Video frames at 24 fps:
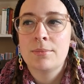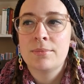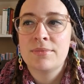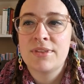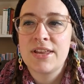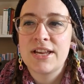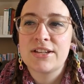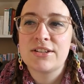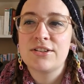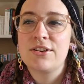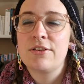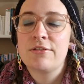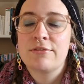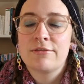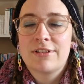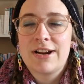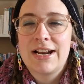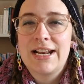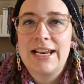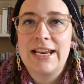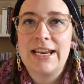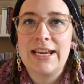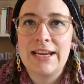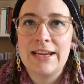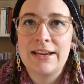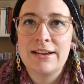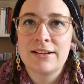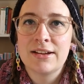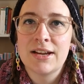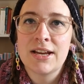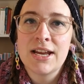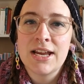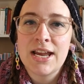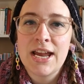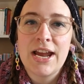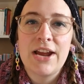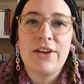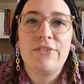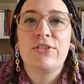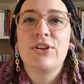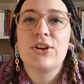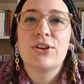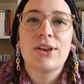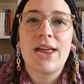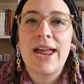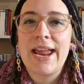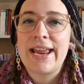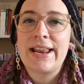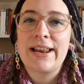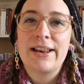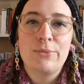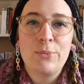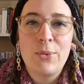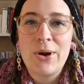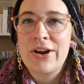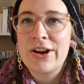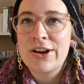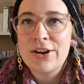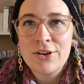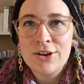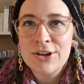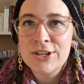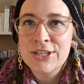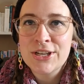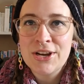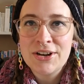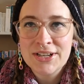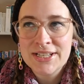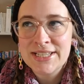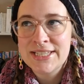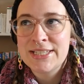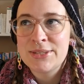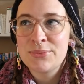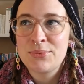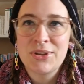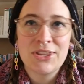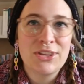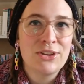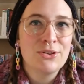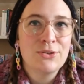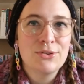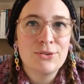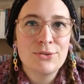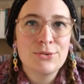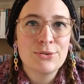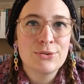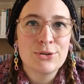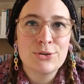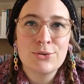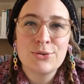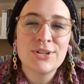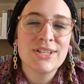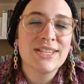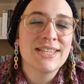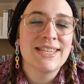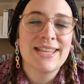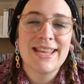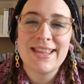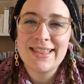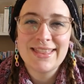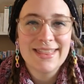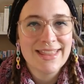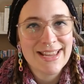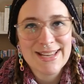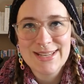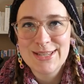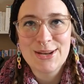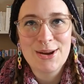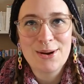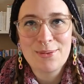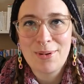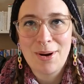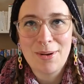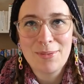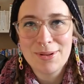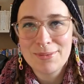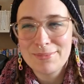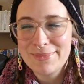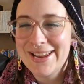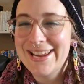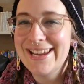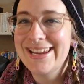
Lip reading: That's not really, if you like wearing long socks with your shorts, then that's not a problem.